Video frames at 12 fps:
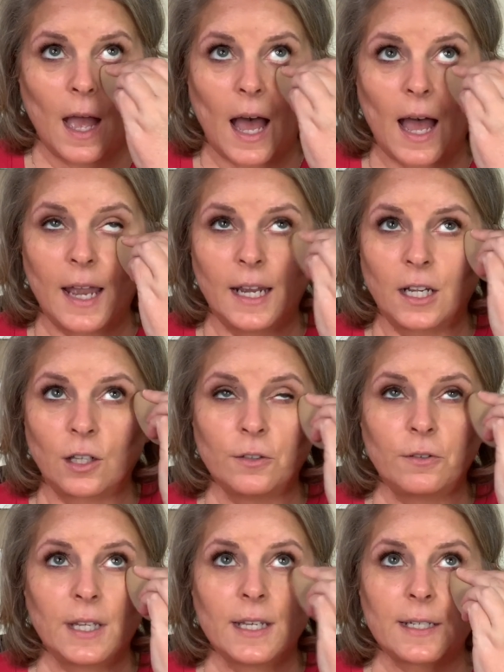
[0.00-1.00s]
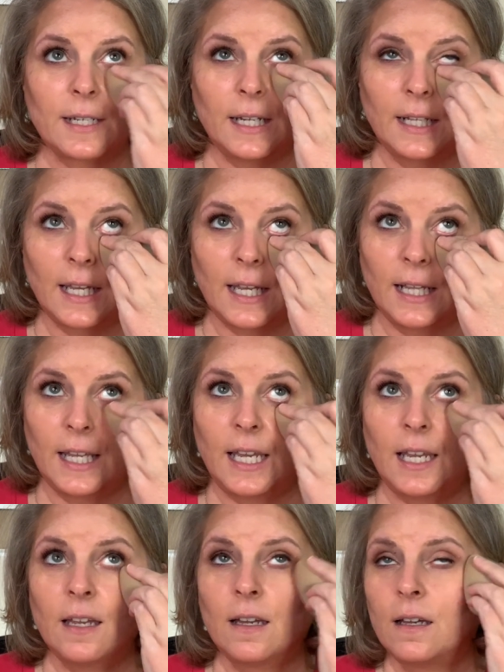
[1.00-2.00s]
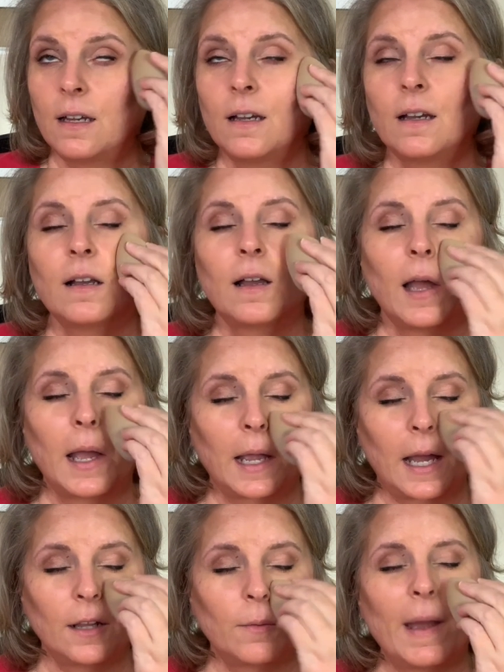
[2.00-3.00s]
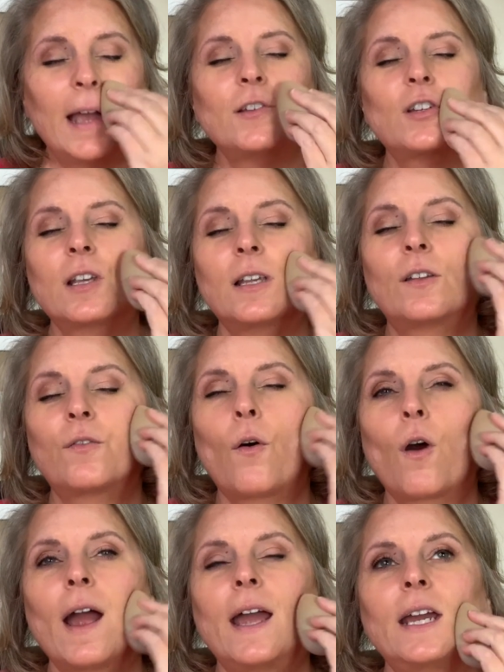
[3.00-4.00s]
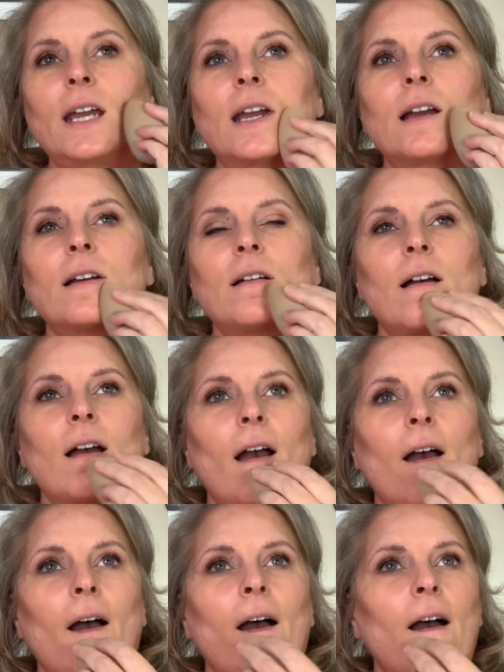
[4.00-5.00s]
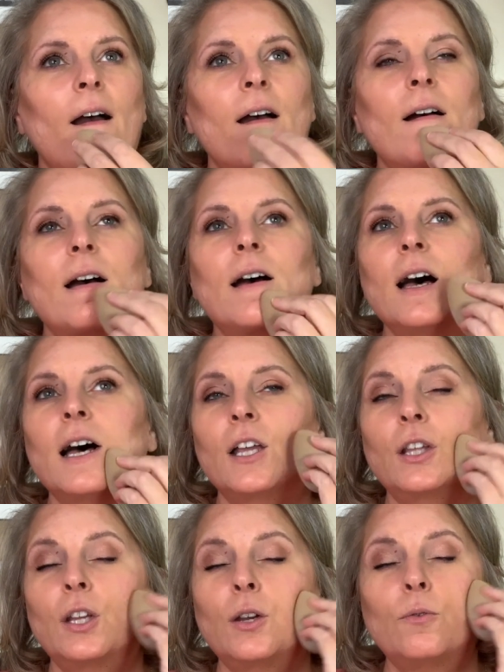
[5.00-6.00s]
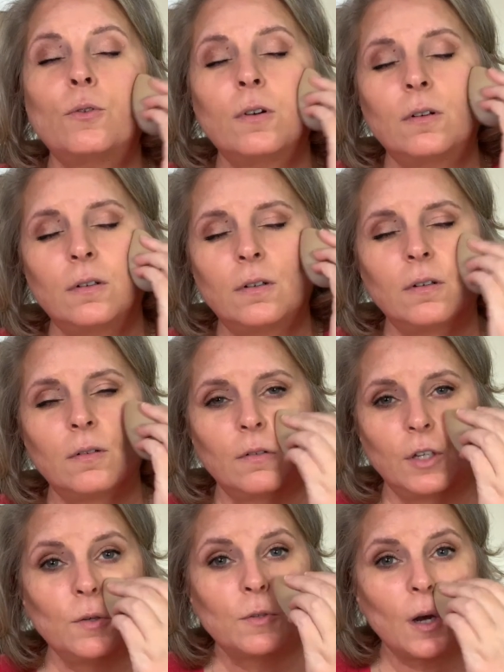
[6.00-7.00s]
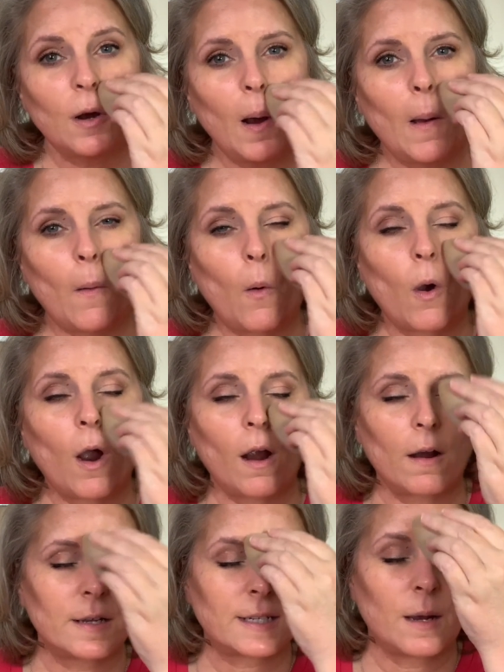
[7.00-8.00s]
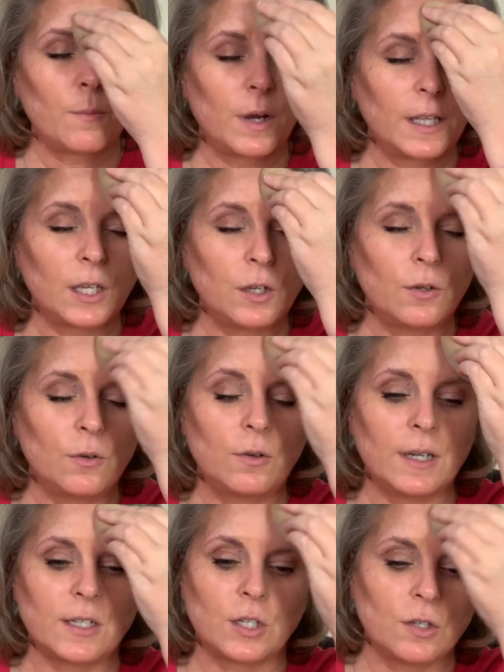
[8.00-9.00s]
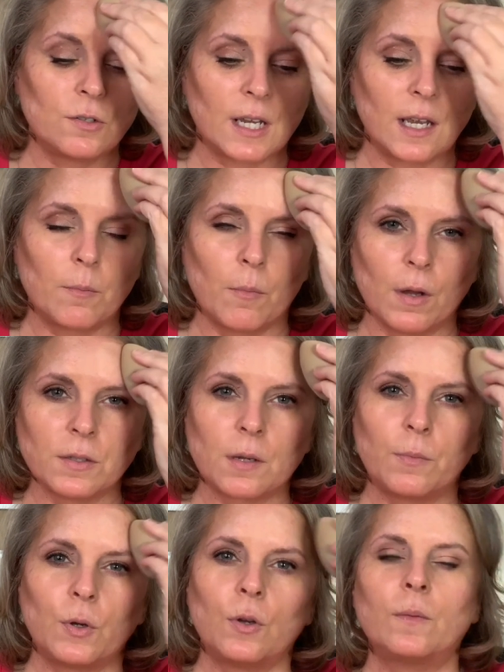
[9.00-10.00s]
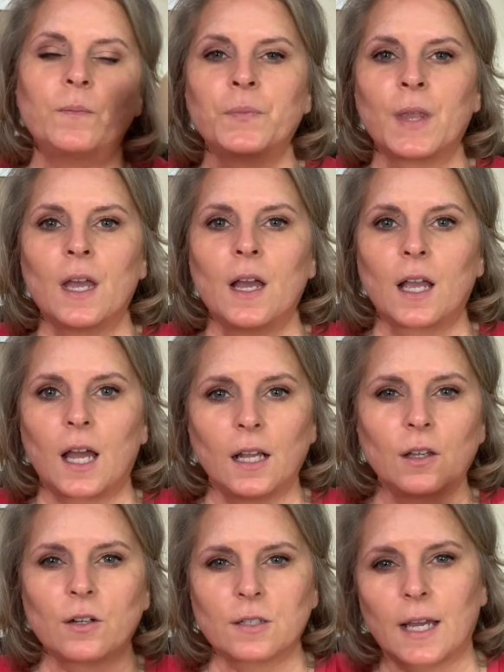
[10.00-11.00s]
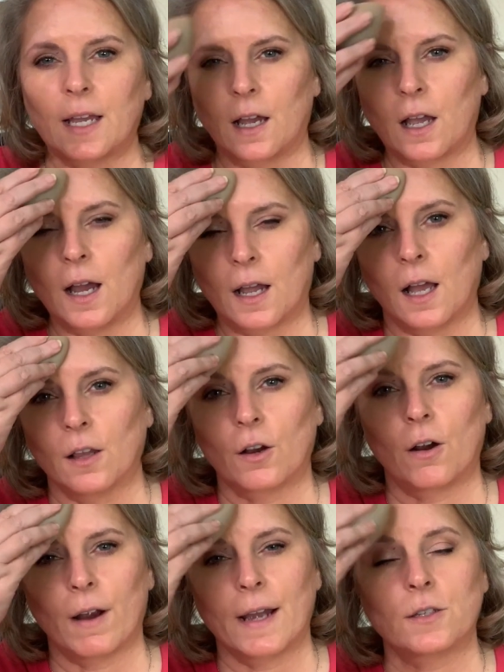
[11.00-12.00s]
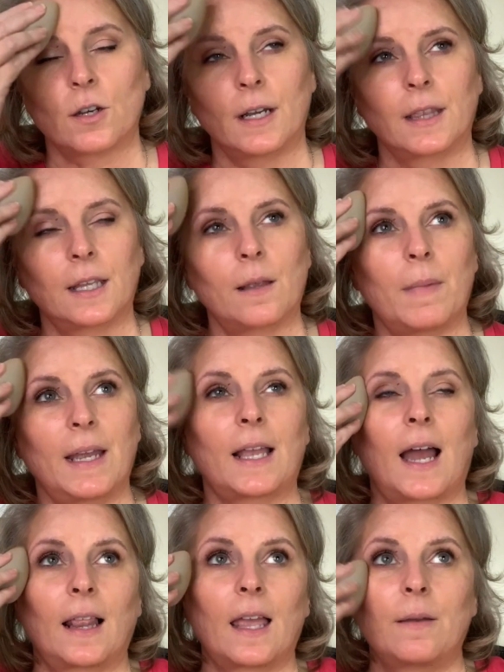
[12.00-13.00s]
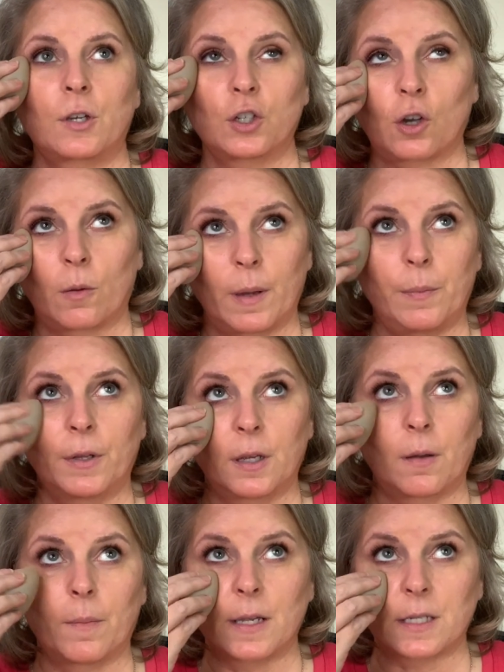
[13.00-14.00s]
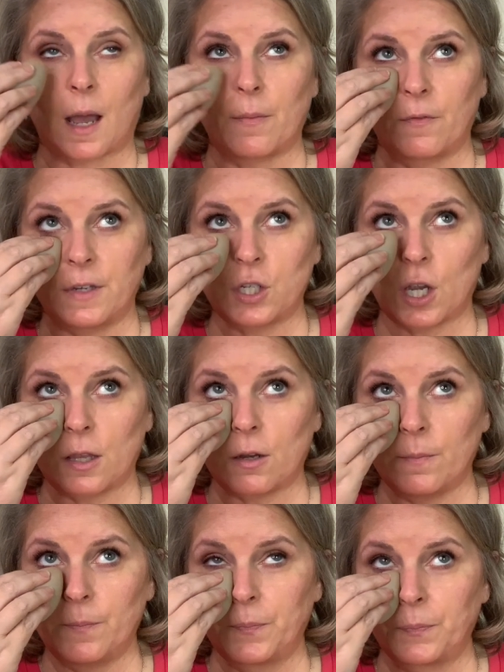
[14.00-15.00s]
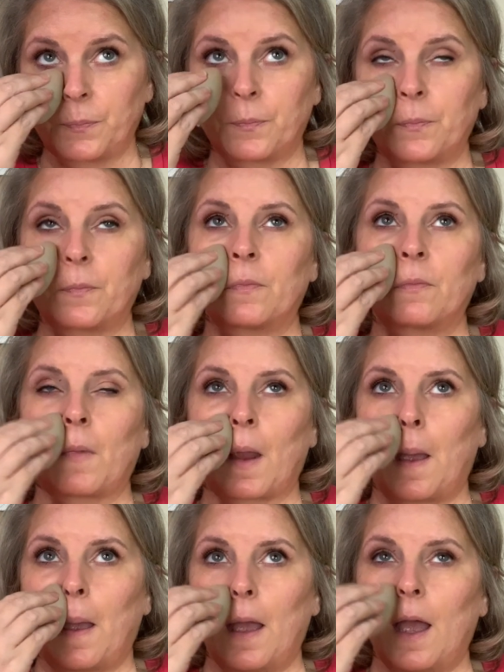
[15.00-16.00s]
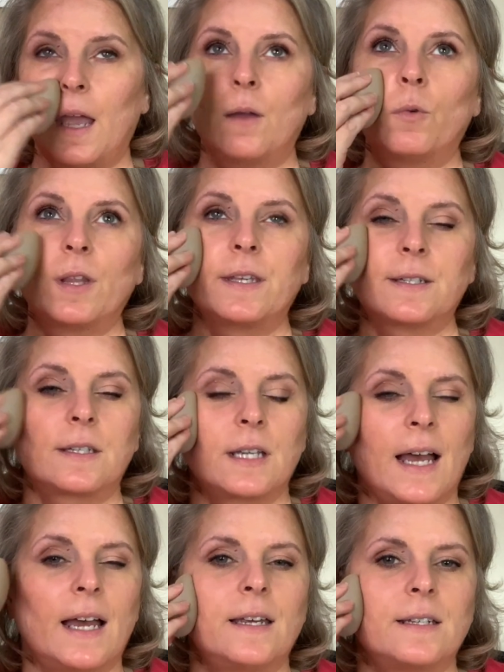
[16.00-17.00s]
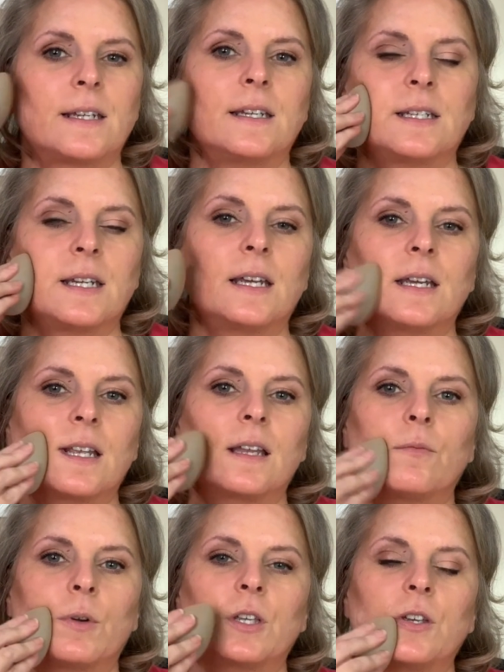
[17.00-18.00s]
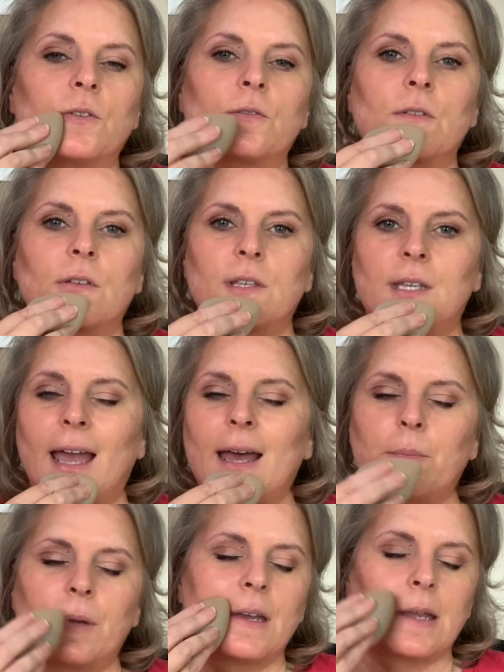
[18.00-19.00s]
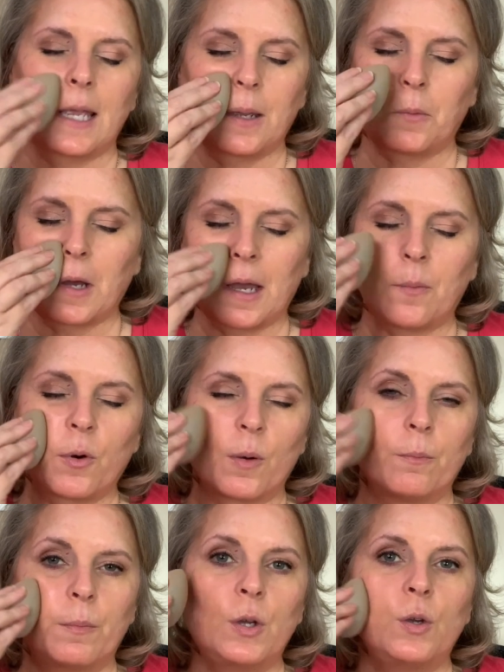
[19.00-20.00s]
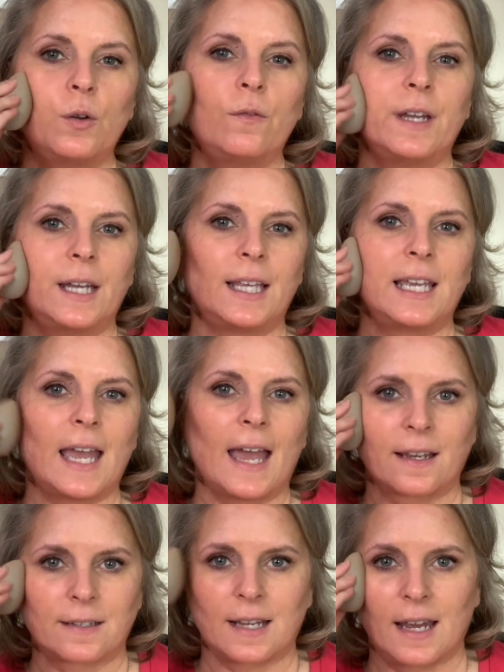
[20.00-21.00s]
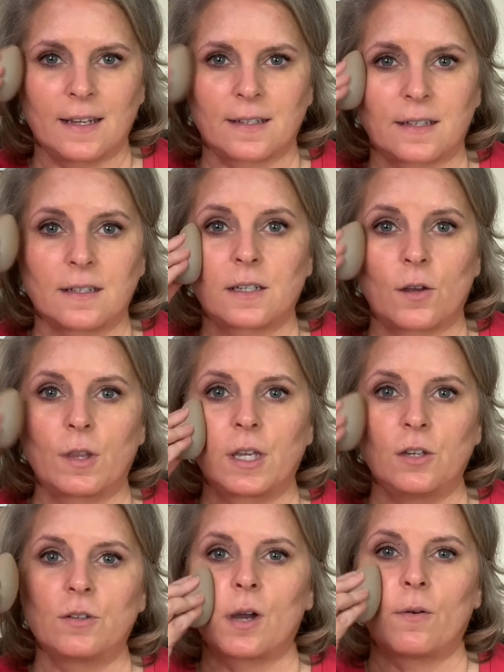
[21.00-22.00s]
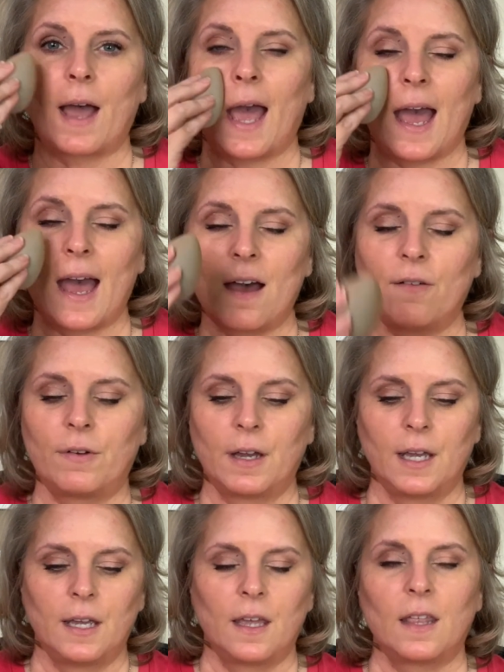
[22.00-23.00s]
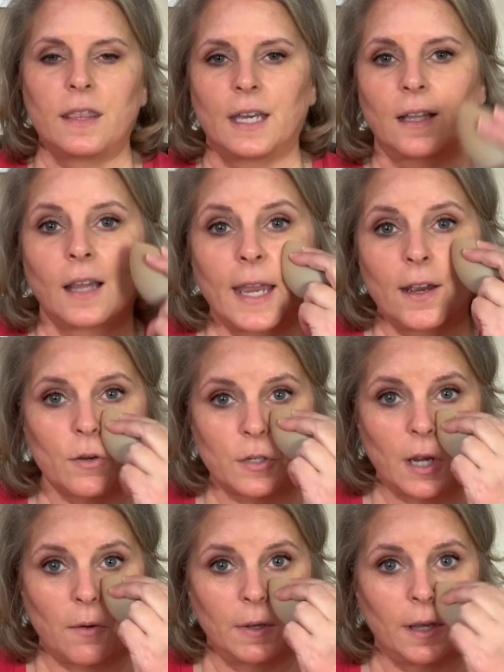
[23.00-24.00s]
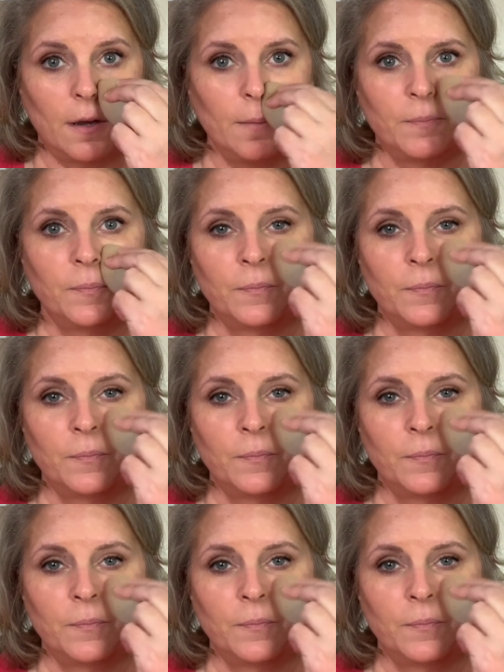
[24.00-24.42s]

I include this in any color match that's for a new user or someone who is using multiple colors, like a color corrector and then a main highlight, because you're going to be putting them on top of each other. And what this does is when you tap it, it will help remove any excess so that you don't have thick layers going on.